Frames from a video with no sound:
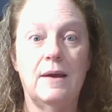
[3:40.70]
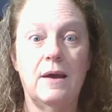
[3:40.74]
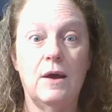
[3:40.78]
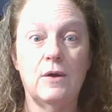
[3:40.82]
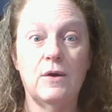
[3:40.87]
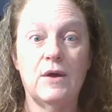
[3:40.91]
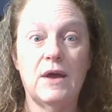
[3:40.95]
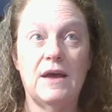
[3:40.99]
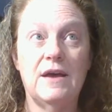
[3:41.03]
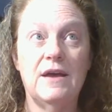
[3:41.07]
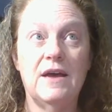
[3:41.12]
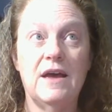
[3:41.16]

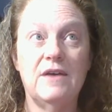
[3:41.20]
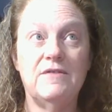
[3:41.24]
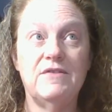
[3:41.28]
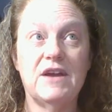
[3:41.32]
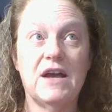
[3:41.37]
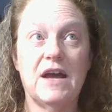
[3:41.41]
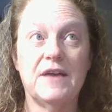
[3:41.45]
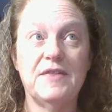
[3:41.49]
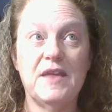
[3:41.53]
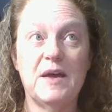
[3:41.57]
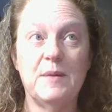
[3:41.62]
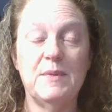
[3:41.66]
Okay, have you
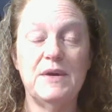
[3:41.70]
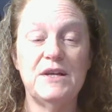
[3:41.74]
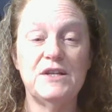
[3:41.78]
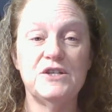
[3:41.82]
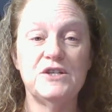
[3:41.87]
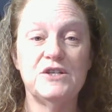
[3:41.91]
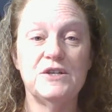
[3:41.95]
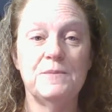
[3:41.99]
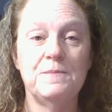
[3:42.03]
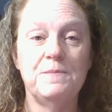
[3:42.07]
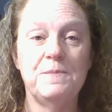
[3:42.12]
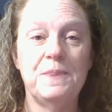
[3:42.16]
got that
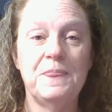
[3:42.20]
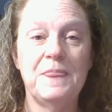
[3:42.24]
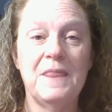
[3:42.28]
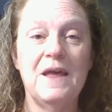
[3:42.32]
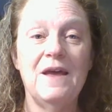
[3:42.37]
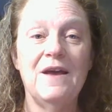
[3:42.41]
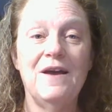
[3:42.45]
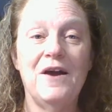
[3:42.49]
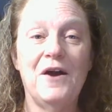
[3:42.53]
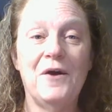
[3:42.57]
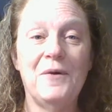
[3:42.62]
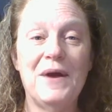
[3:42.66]
much?
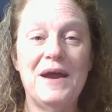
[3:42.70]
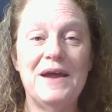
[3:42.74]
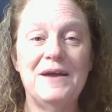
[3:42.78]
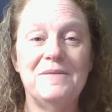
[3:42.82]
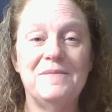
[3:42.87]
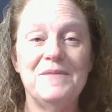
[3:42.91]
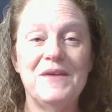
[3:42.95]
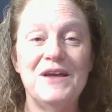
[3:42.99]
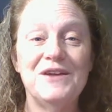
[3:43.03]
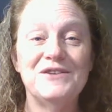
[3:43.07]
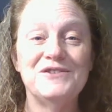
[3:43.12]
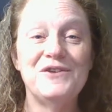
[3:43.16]
All right,
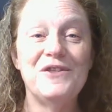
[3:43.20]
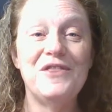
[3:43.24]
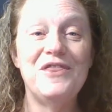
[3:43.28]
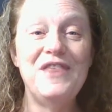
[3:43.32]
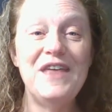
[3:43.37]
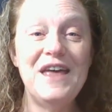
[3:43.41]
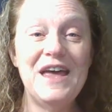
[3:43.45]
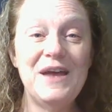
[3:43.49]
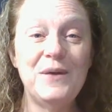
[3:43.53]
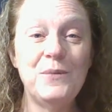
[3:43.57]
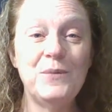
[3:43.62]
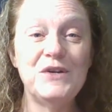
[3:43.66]
so
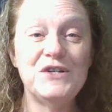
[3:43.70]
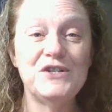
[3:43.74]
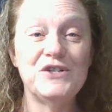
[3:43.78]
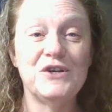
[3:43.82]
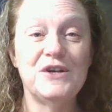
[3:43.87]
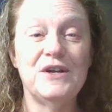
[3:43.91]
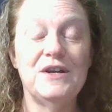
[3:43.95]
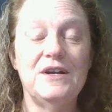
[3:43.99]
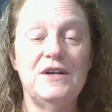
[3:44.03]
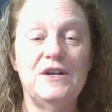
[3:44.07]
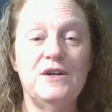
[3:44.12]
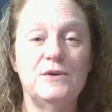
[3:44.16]
then what you're
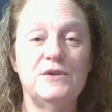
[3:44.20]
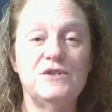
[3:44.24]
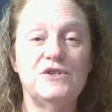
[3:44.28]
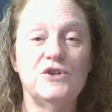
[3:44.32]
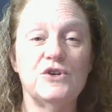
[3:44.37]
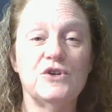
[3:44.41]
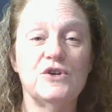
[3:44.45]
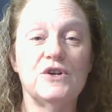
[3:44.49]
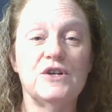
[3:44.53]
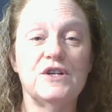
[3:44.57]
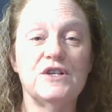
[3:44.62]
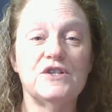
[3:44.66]
going to do is
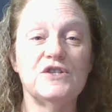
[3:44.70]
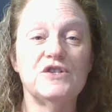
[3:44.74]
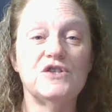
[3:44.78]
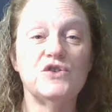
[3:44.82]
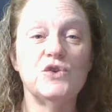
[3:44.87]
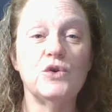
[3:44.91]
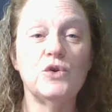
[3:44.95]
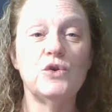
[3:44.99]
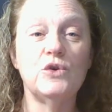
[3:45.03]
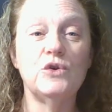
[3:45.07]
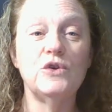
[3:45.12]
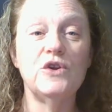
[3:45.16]
you're going to
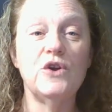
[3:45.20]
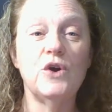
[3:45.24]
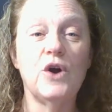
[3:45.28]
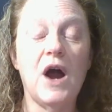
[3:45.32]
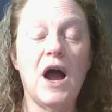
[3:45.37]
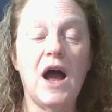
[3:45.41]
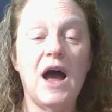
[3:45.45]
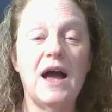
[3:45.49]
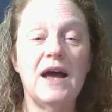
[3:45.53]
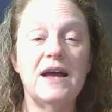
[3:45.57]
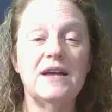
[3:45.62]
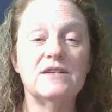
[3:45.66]
circle your
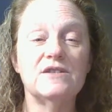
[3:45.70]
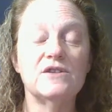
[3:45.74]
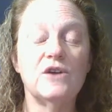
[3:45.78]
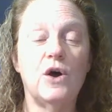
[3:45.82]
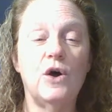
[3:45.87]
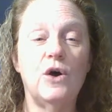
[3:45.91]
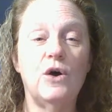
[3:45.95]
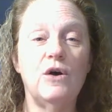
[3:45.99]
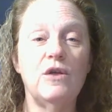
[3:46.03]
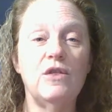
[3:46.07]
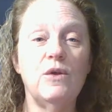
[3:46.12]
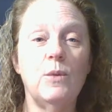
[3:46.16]
eyes
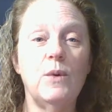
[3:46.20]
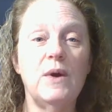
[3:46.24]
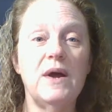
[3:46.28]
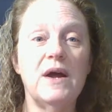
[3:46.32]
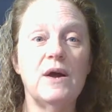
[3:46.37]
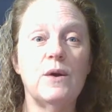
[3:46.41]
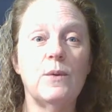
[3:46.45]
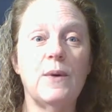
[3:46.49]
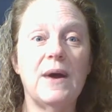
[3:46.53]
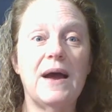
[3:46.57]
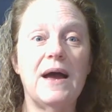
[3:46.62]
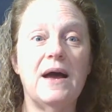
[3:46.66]
all the way
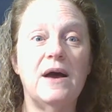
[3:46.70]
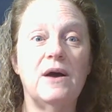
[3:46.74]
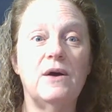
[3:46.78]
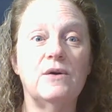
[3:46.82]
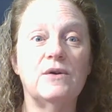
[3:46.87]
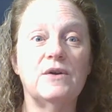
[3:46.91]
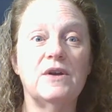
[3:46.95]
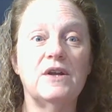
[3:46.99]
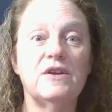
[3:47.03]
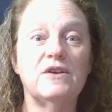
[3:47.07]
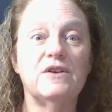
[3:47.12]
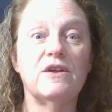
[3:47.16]

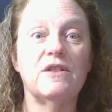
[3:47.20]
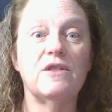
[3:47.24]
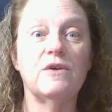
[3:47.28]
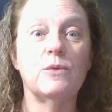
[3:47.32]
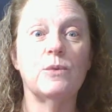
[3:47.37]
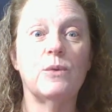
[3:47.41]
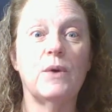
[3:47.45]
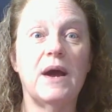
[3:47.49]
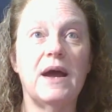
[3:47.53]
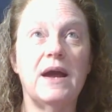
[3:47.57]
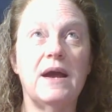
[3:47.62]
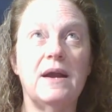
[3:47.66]
around to the
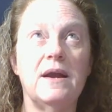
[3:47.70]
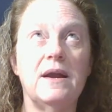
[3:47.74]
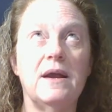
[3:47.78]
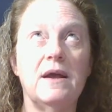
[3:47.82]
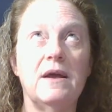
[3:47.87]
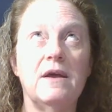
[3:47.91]
right.